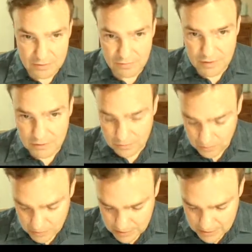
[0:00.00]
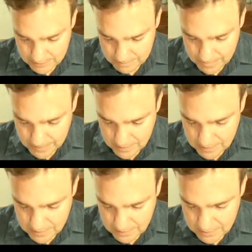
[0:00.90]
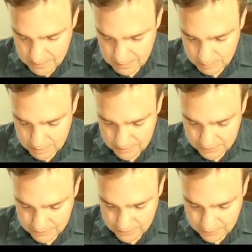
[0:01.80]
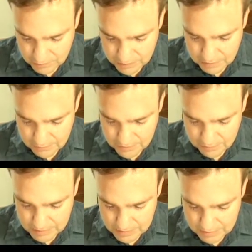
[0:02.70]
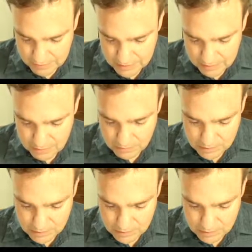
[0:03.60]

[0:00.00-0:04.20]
value, and then plus the square of the expected value.